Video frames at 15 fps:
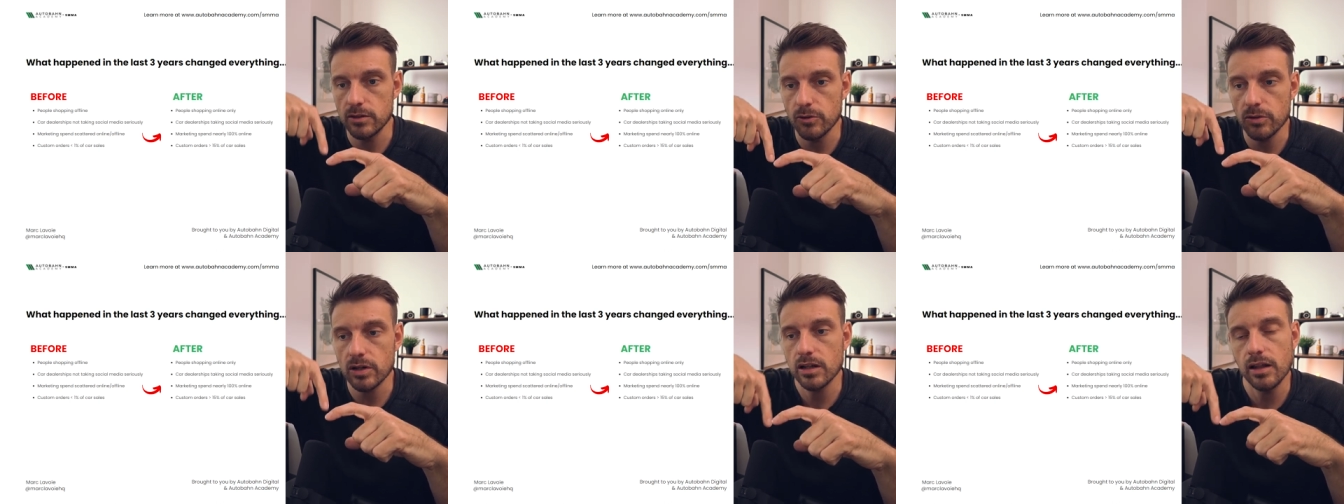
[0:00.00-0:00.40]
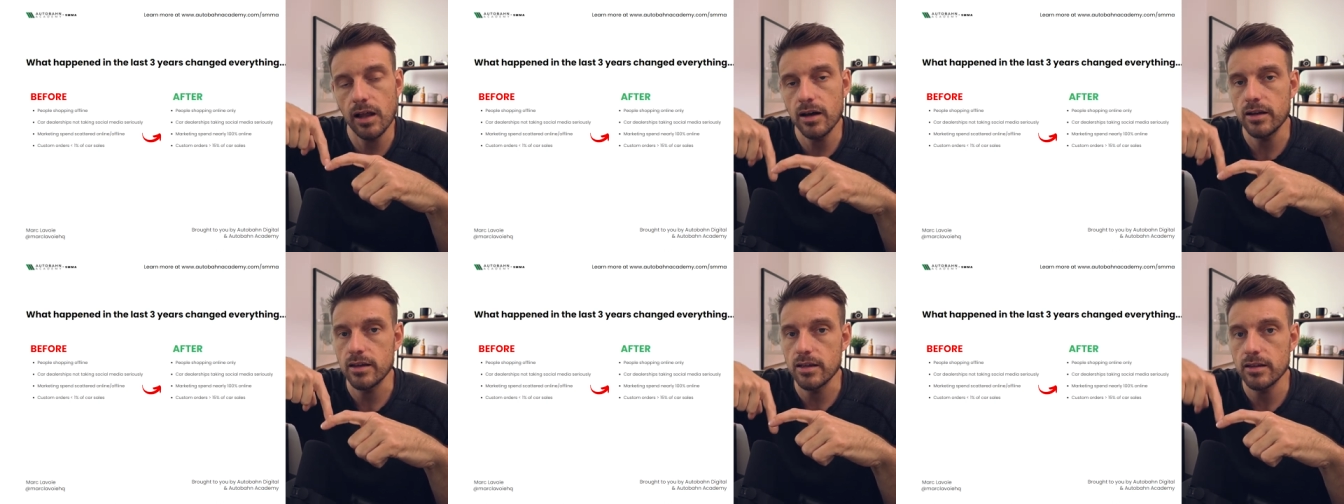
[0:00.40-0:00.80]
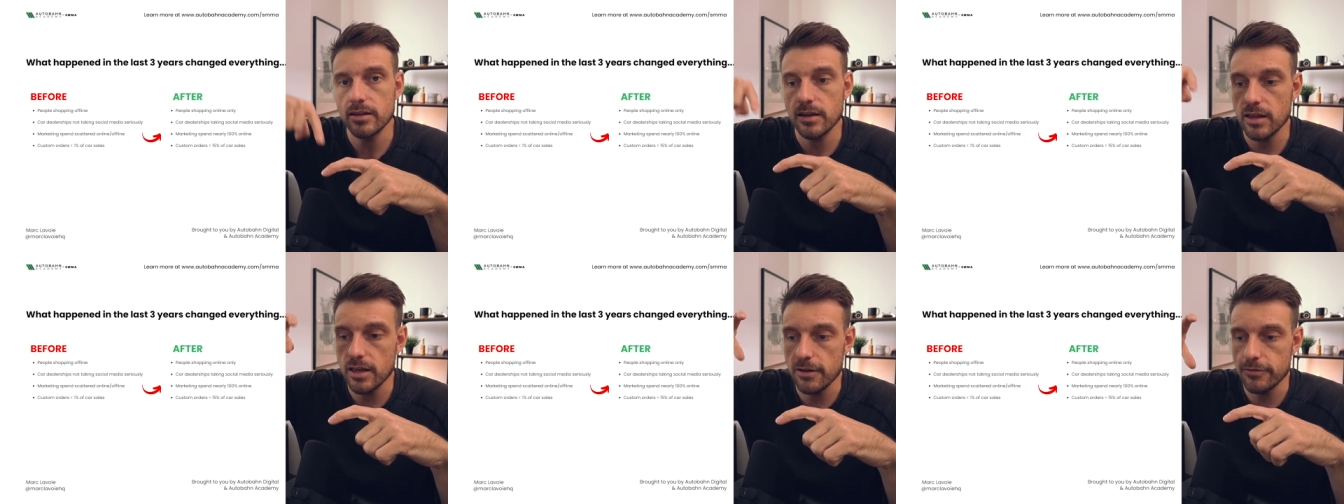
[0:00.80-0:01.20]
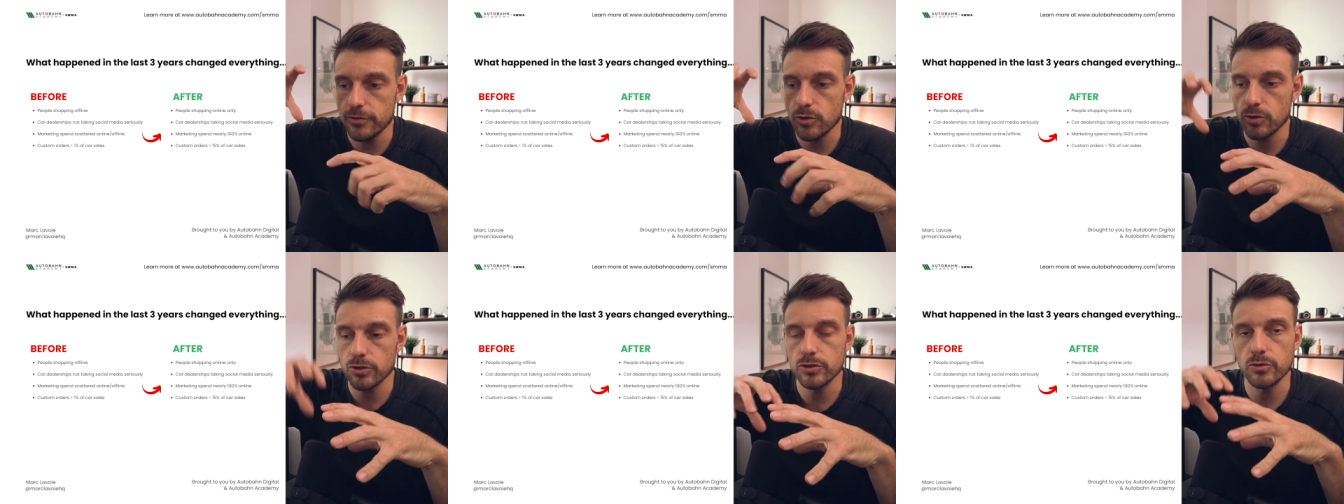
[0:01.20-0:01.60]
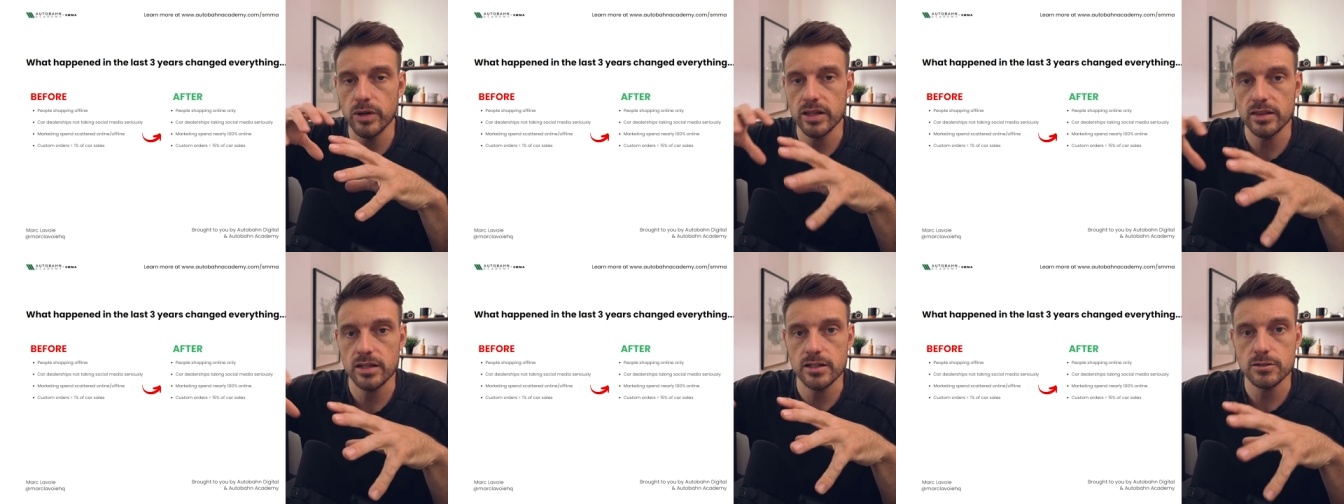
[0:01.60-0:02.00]
your client if you're
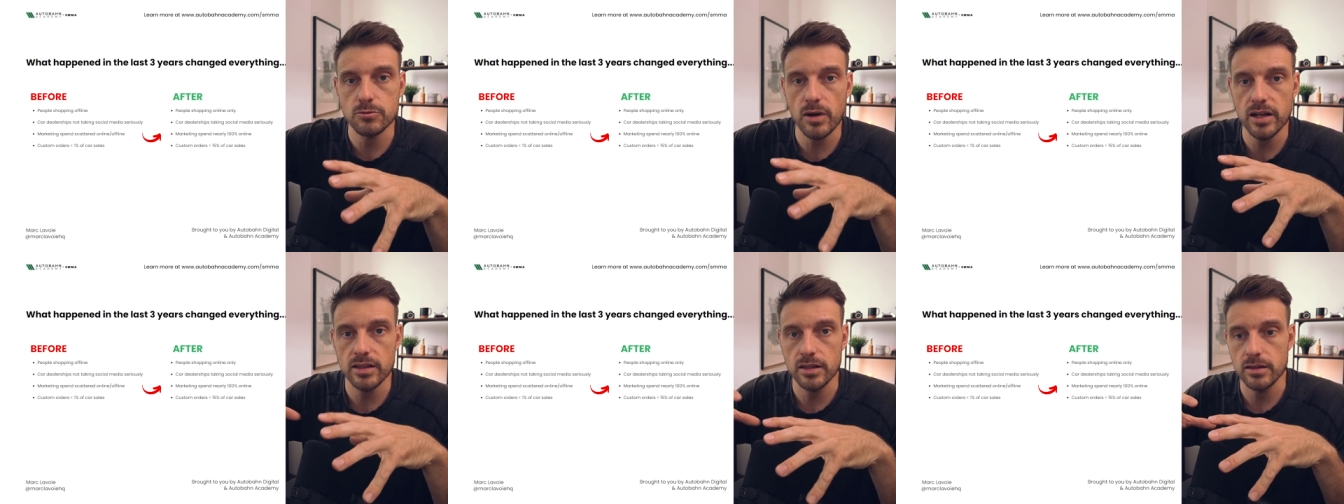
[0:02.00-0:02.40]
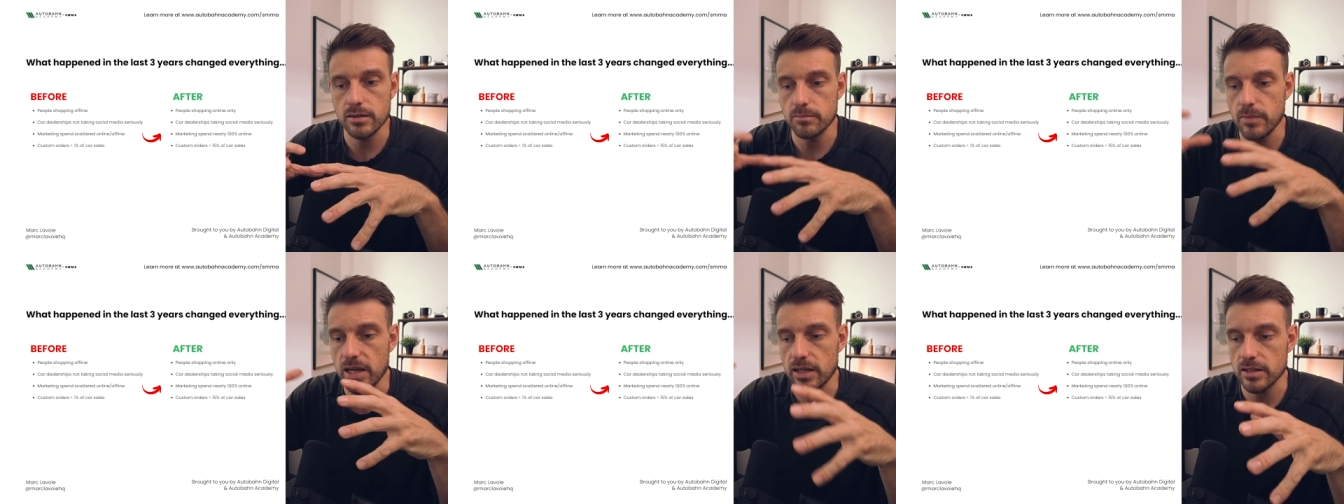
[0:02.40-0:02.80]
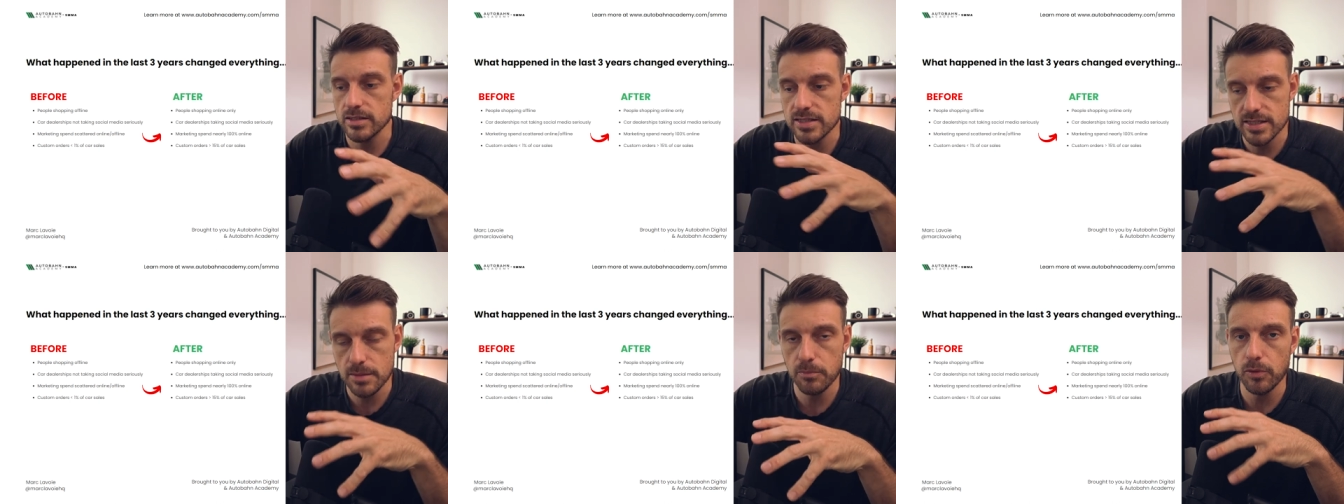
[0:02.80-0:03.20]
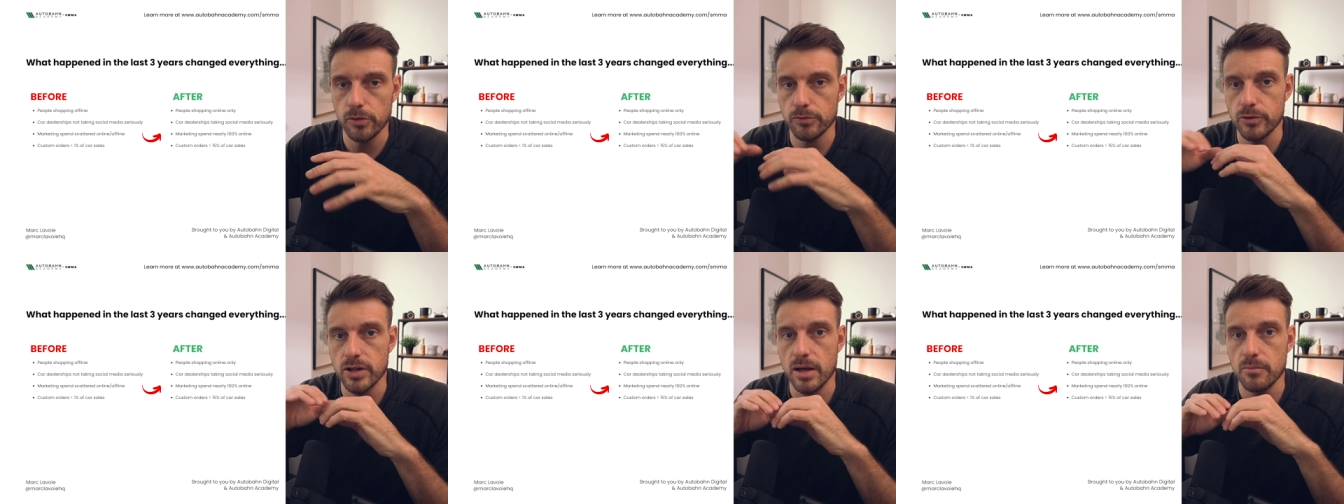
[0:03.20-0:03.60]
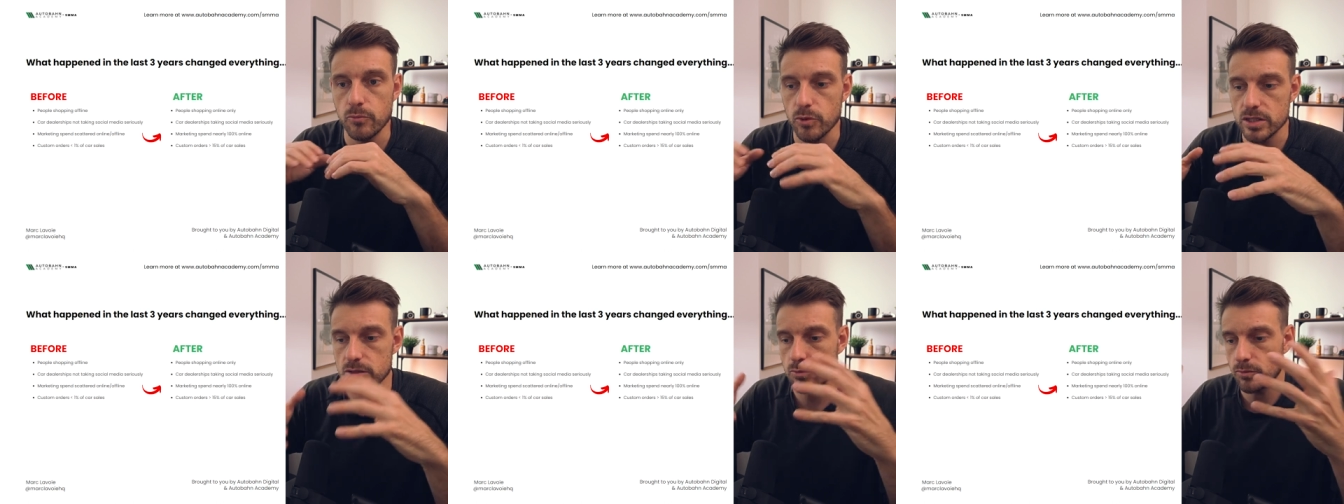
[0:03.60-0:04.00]
doing things right and make it simple for them
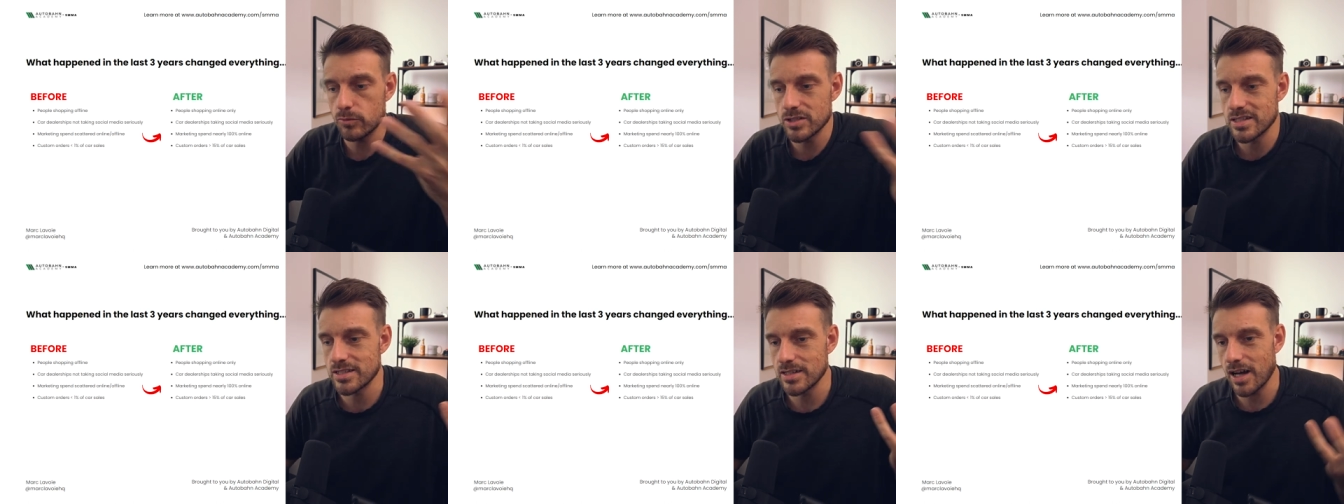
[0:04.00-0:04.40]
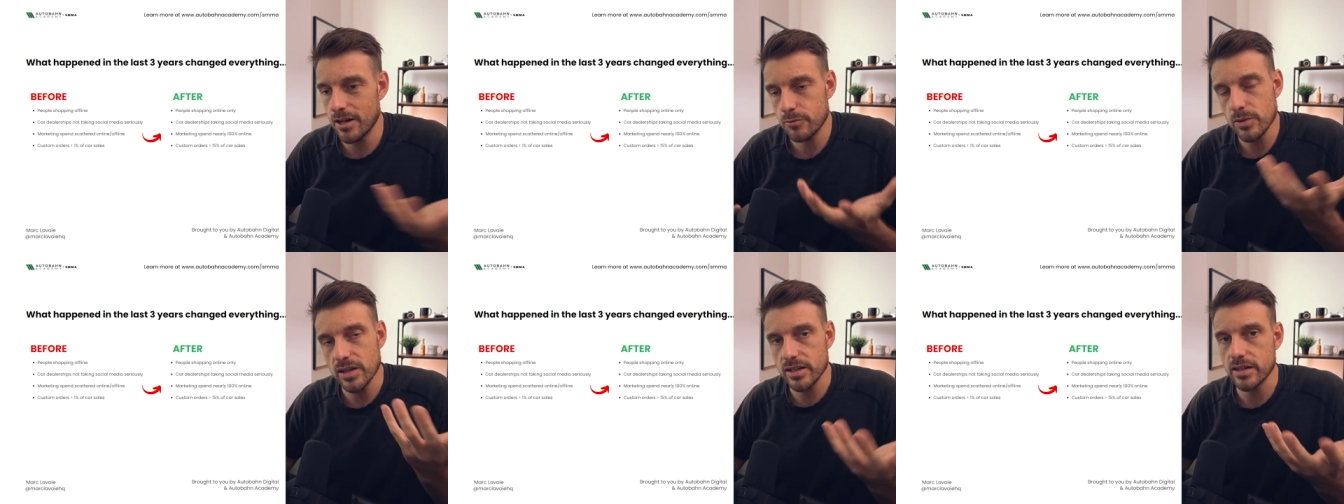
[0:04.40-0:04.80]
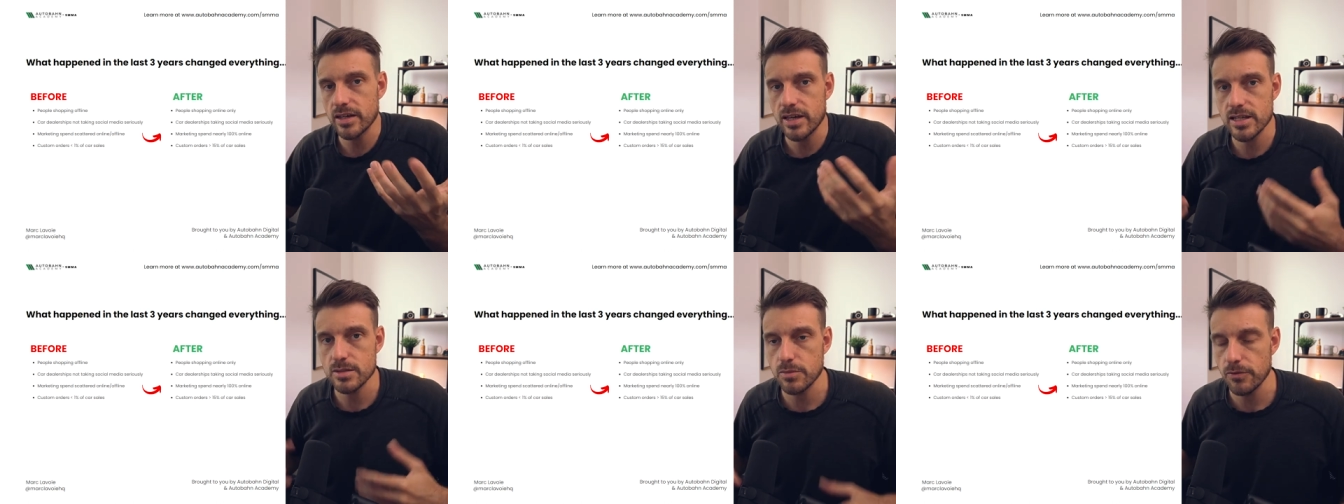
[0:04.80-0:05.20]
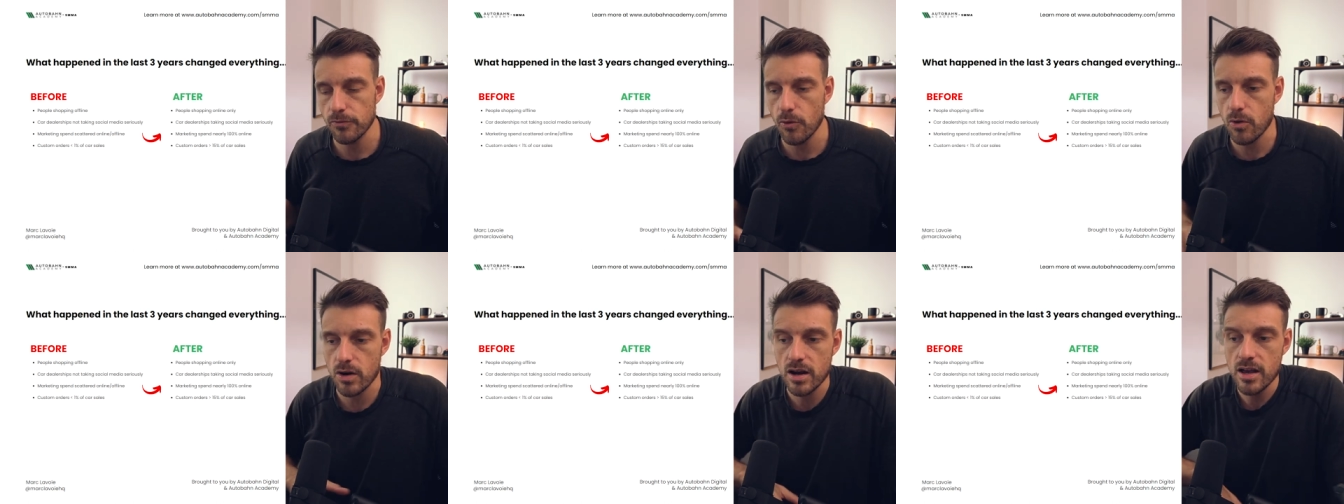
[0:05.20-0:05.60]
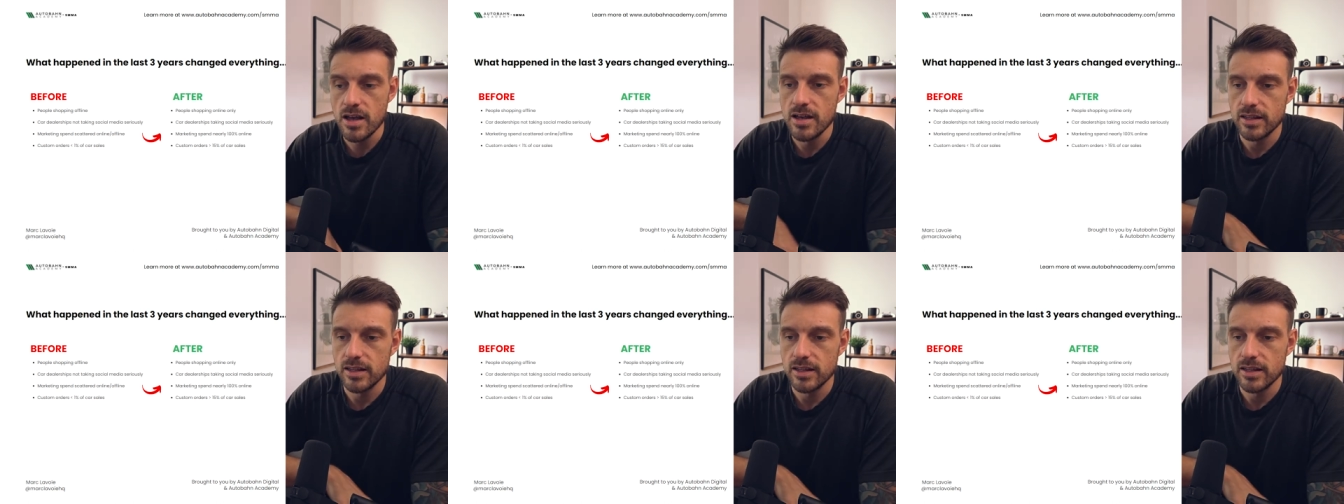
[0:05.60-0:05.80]
which was not really the case before